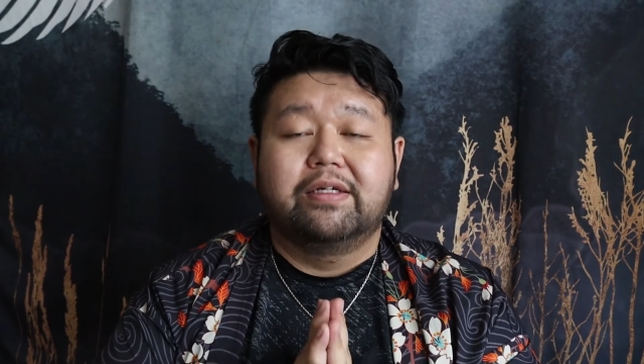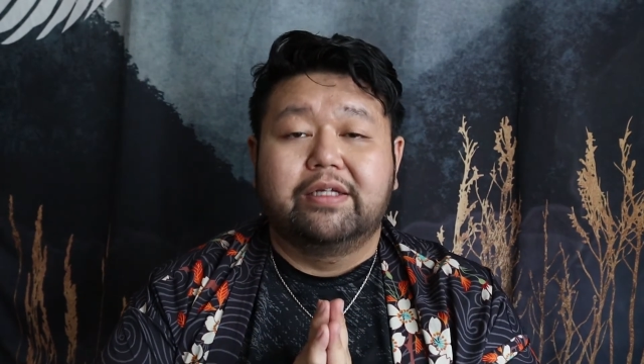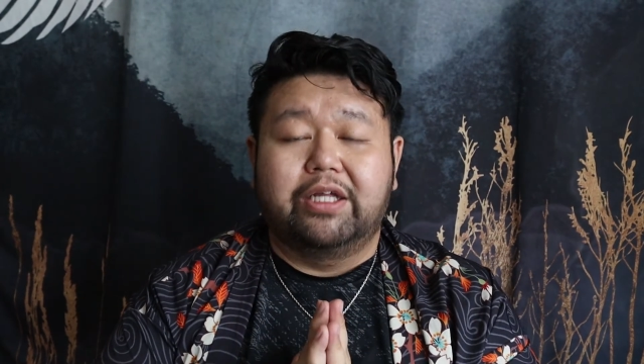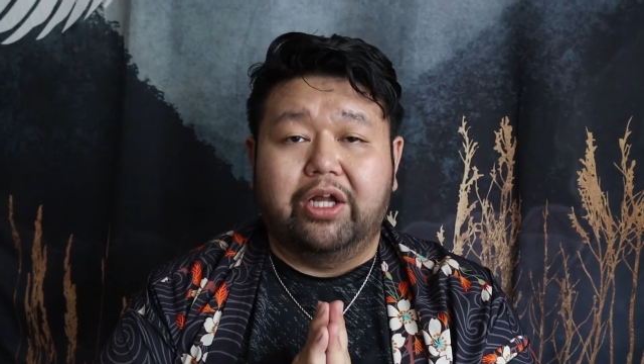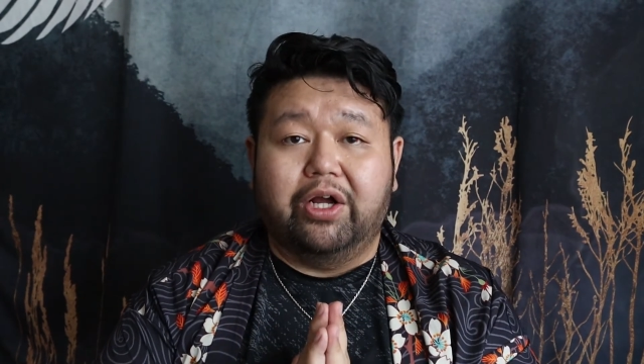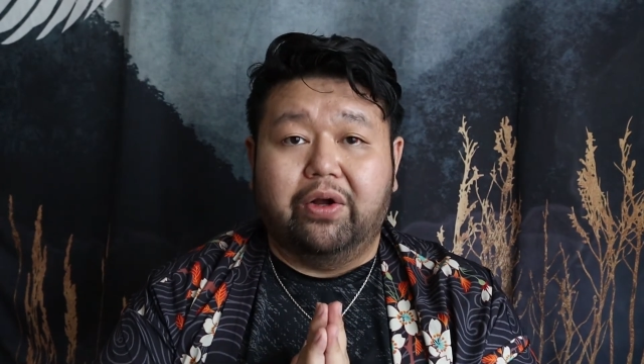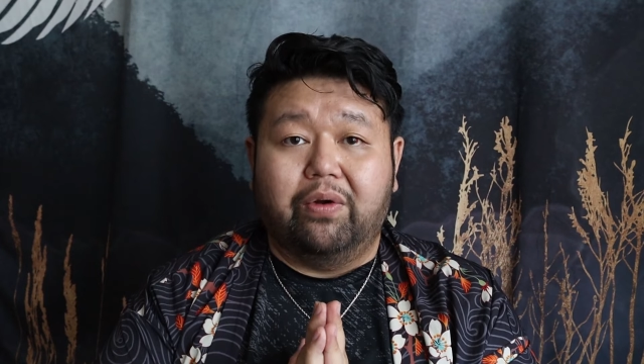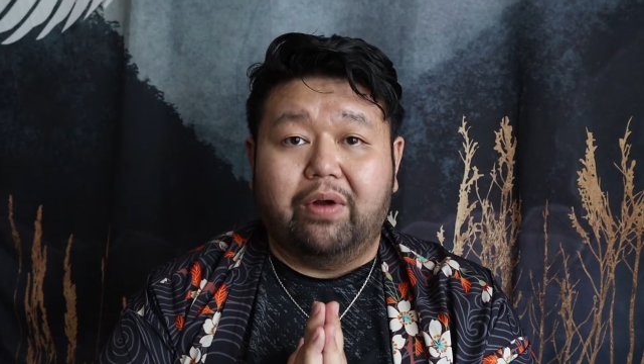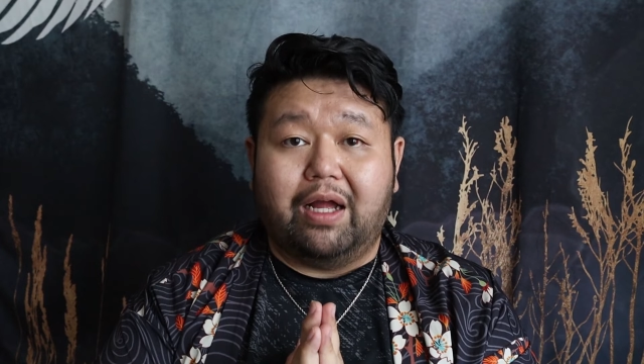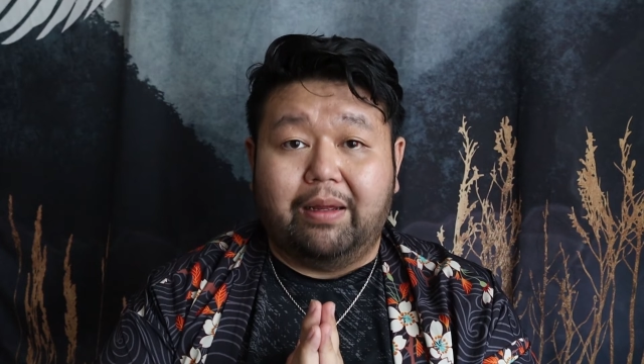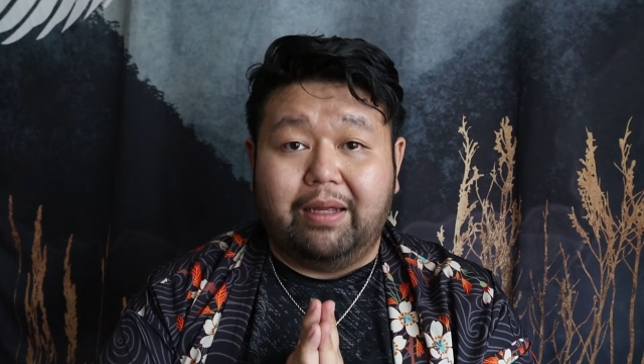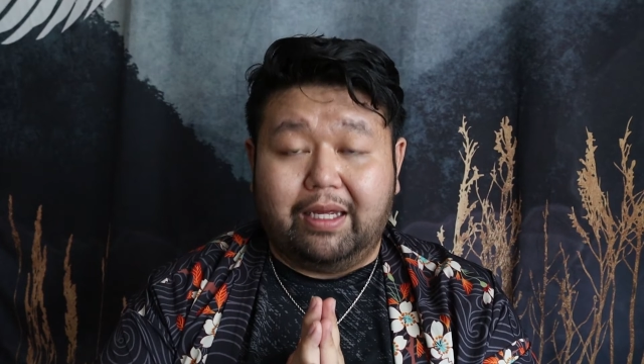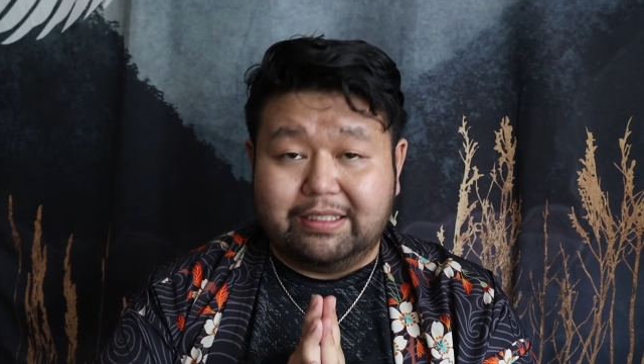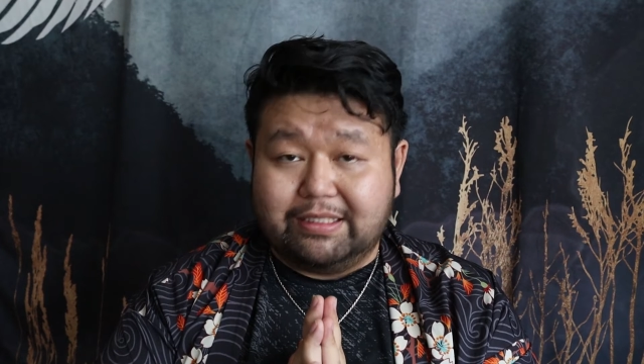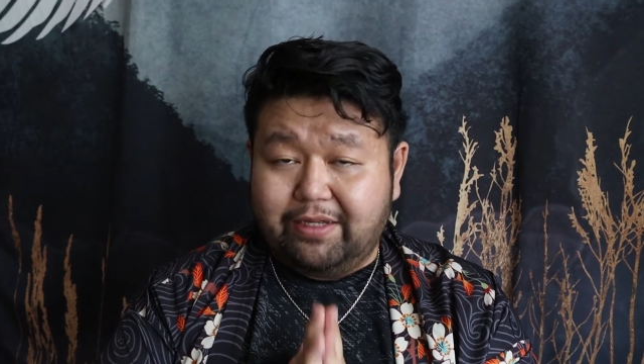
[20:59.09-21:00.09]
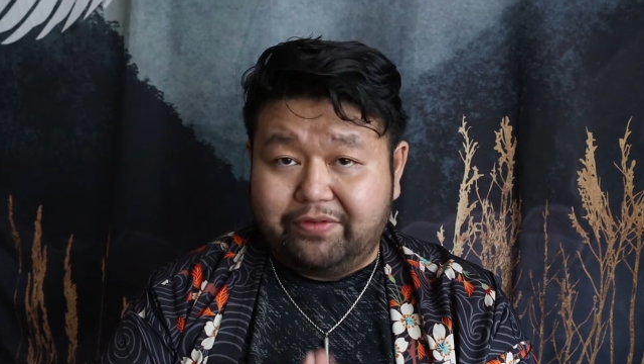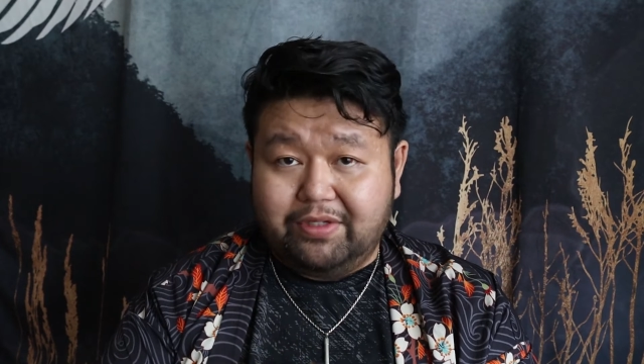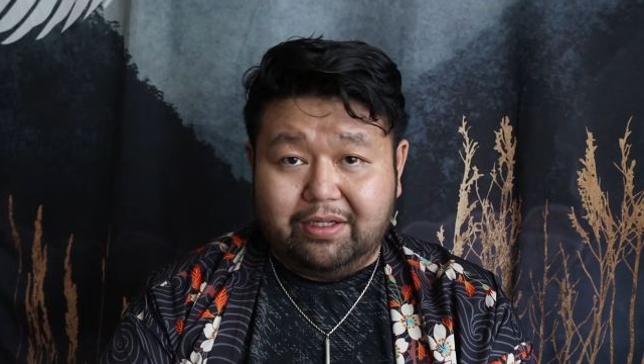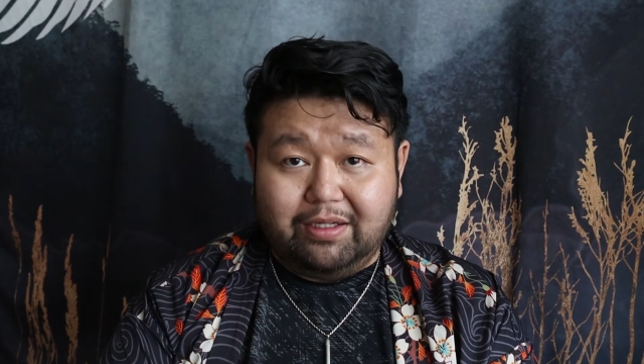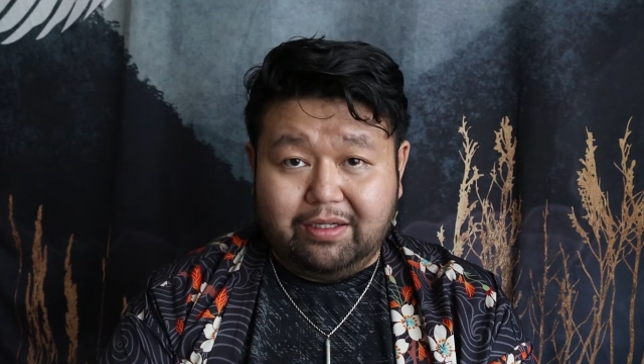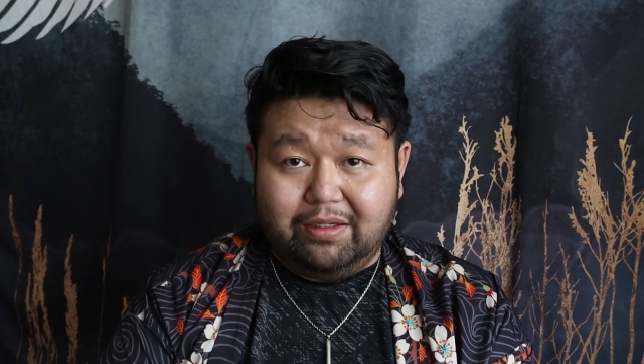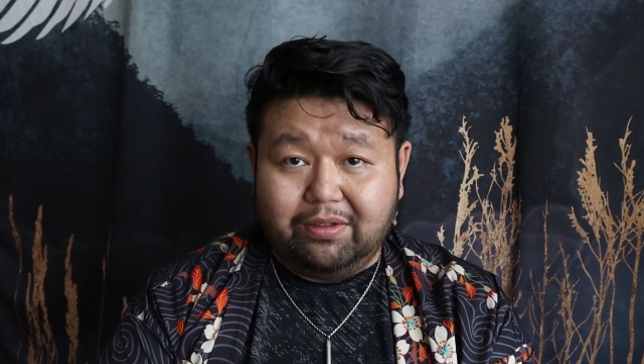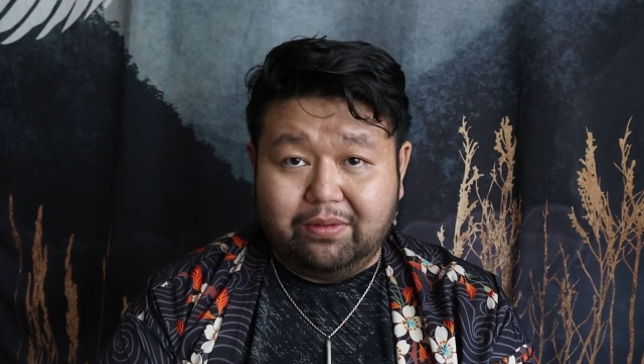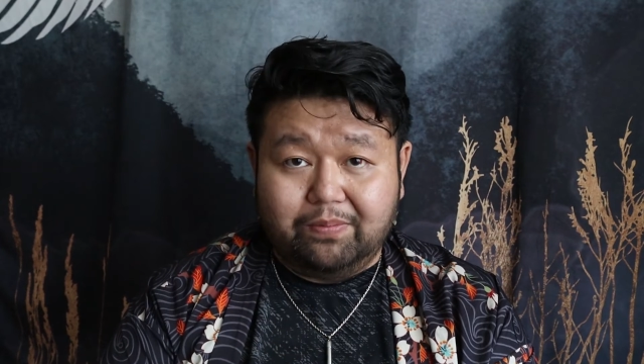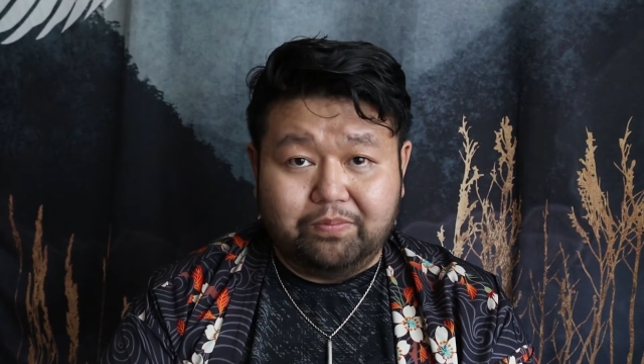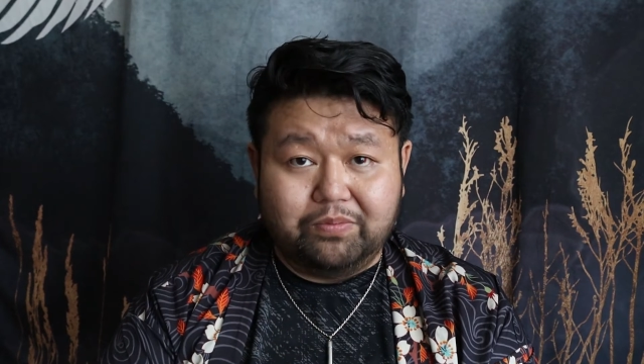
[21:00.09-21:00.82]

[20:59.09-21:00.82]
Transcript: you know, I still have to